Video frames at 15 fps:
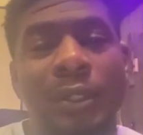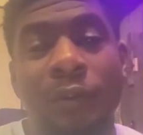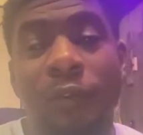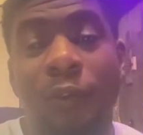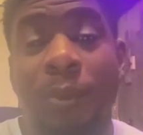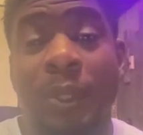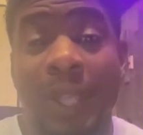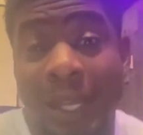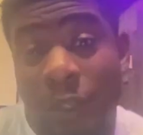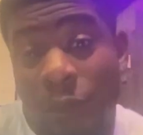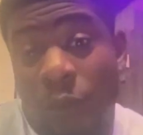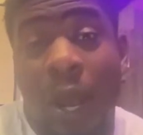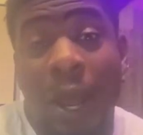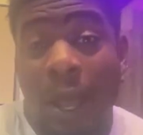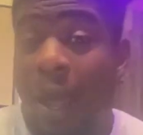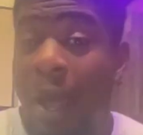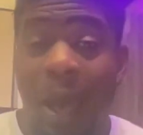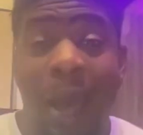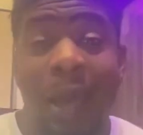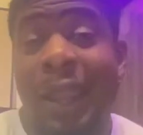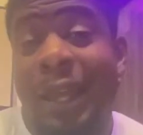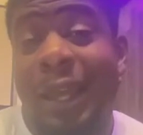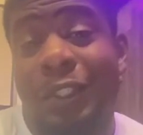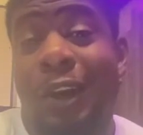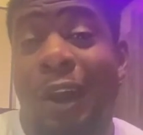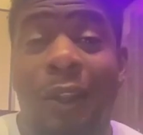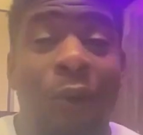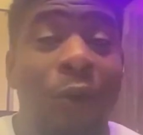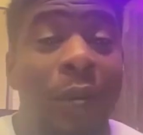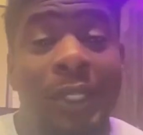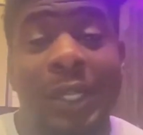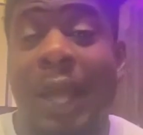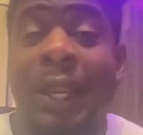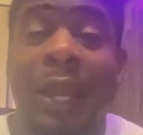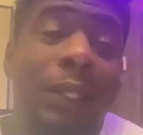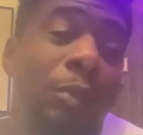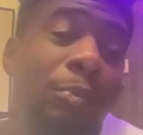You feel me? That's I like Charlotte Hornets. I like the